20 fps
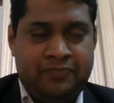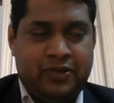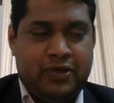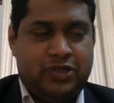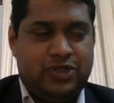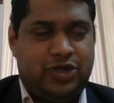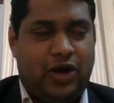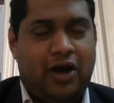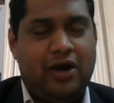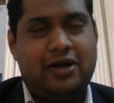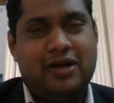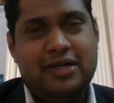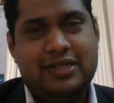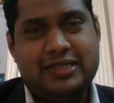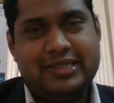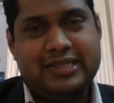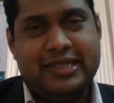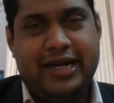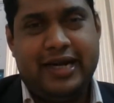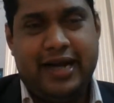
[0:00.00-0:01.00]

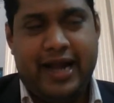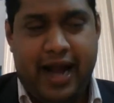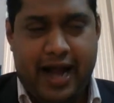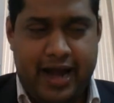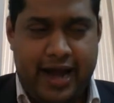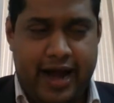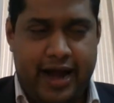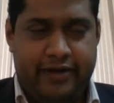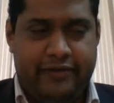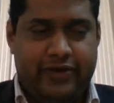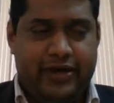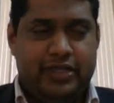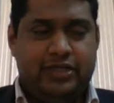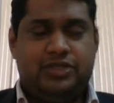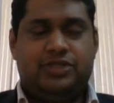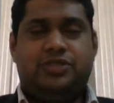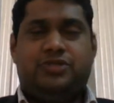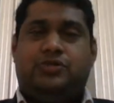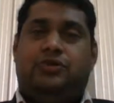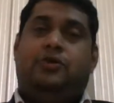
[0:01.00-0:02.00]
shortlisted and
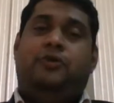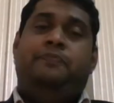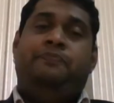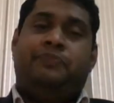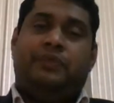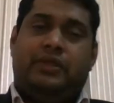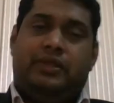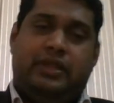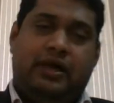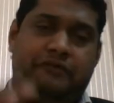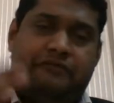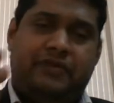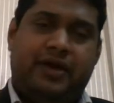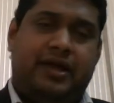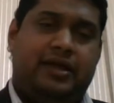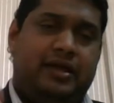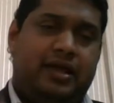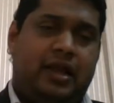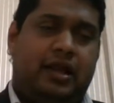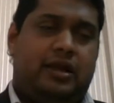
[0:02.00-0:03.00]
advanced to the
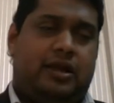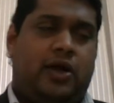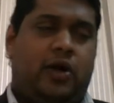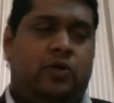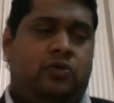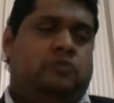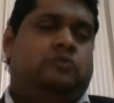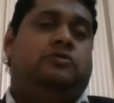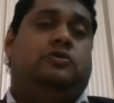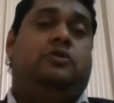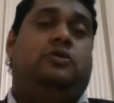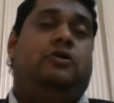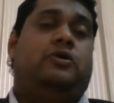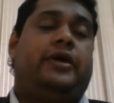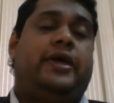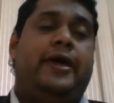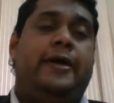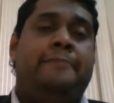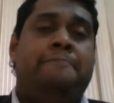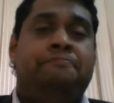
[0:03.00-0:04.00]
final round.
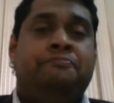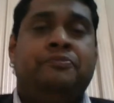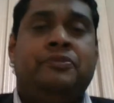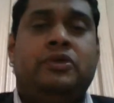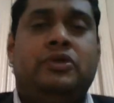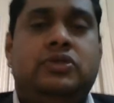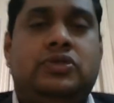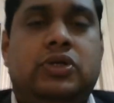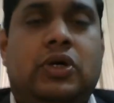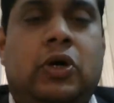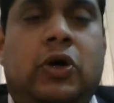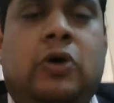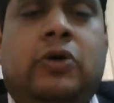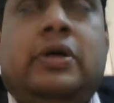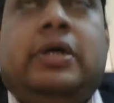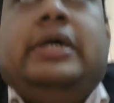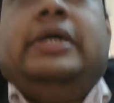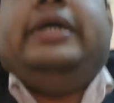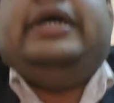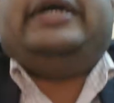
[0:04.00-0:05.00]
Okay.
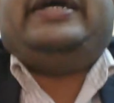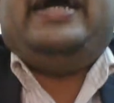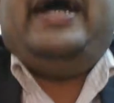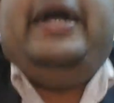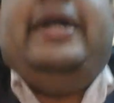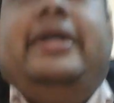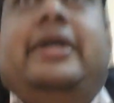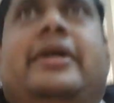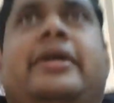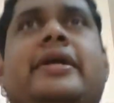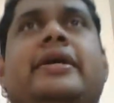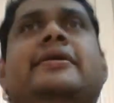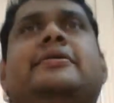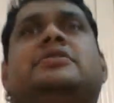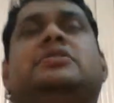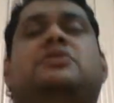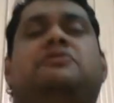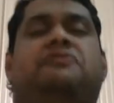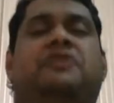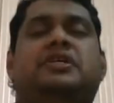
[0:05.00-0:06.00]
So a
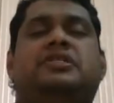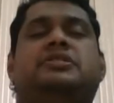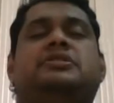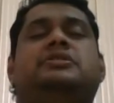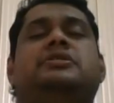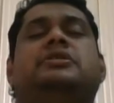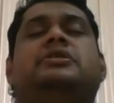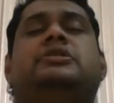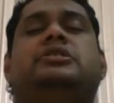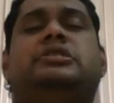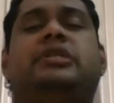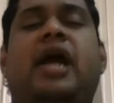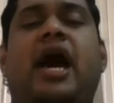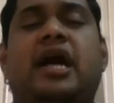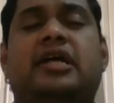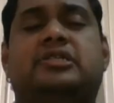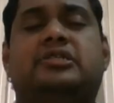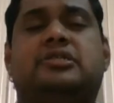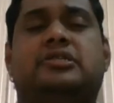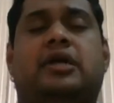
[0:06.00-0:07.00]
candidate's first
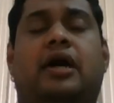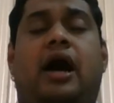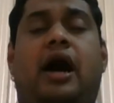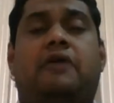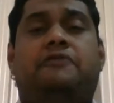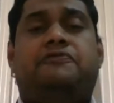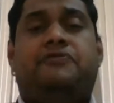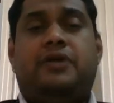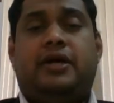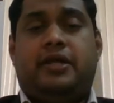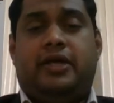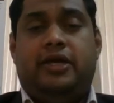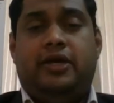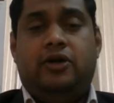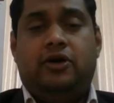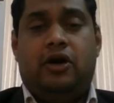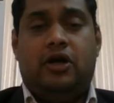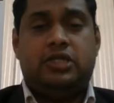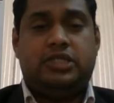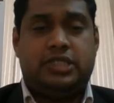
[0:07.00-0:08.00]
task after he
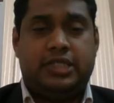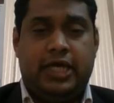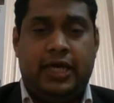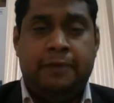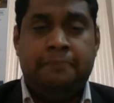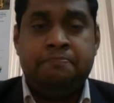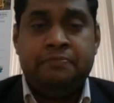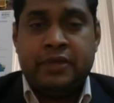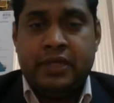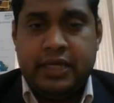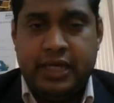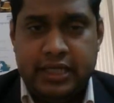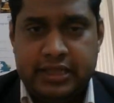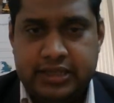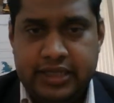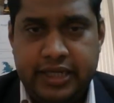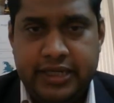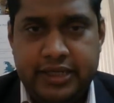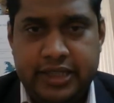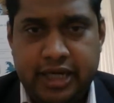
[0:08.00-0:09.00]
or she is
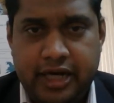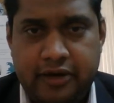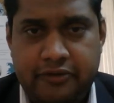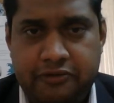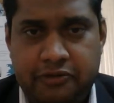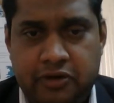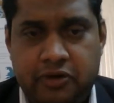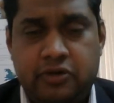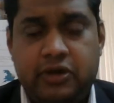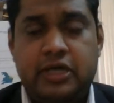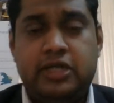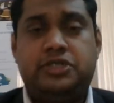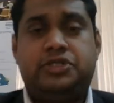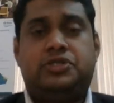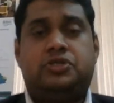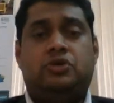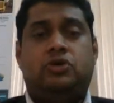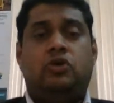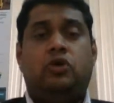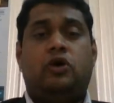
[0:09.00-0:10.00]
interviewed is
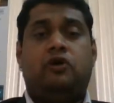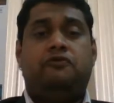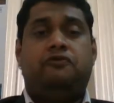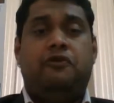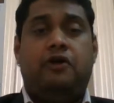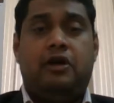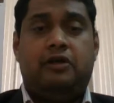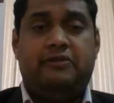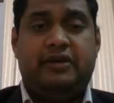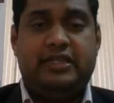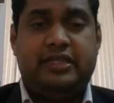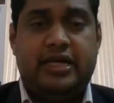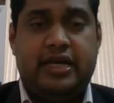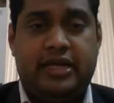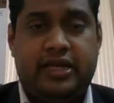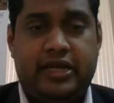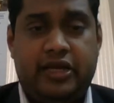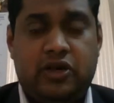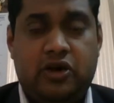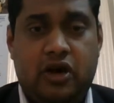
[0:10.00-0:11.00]
to look for
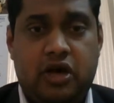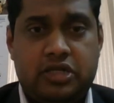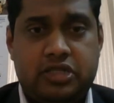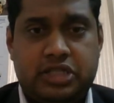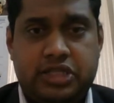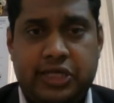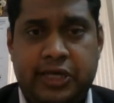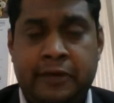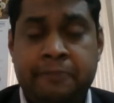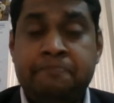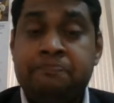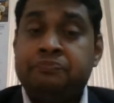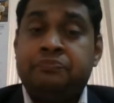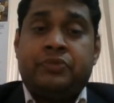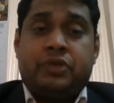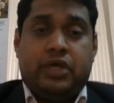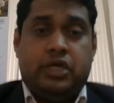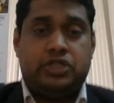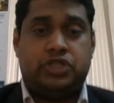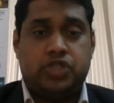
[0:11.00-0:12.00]
whether he or she
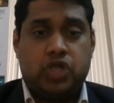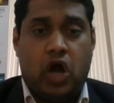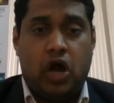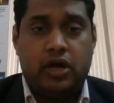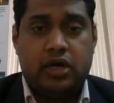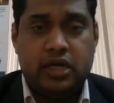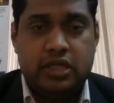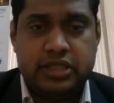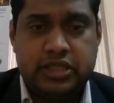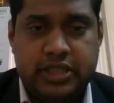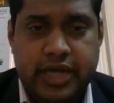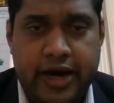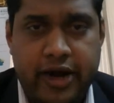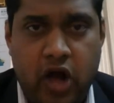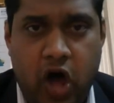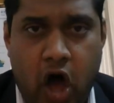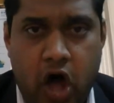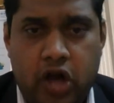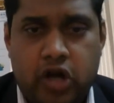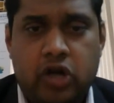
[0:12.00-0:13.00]
is shortlisted
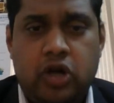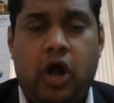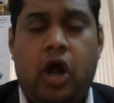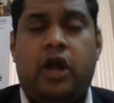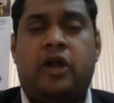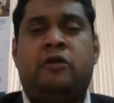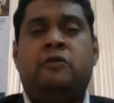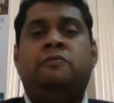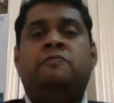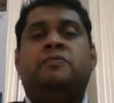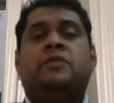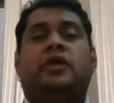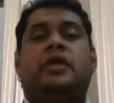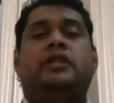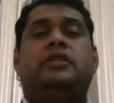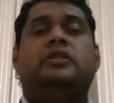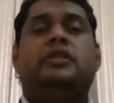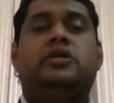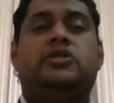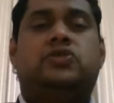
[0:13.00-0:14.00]
or not.
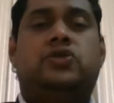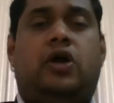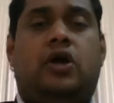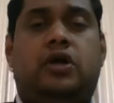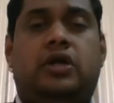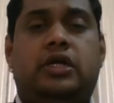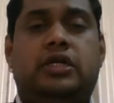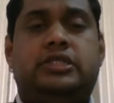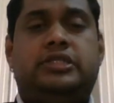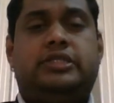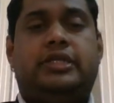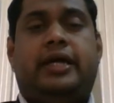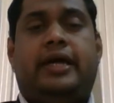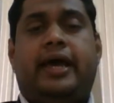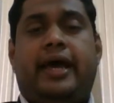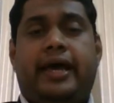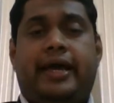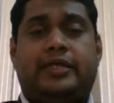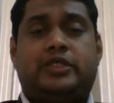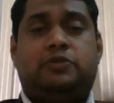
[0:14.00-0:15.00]
In the shortlisted,
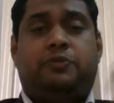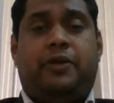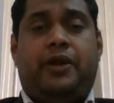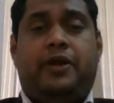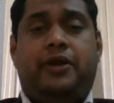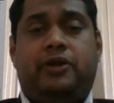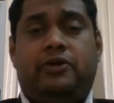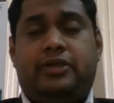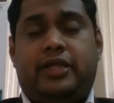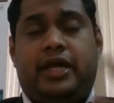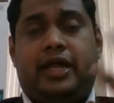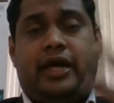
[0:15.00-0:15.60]
I explained you there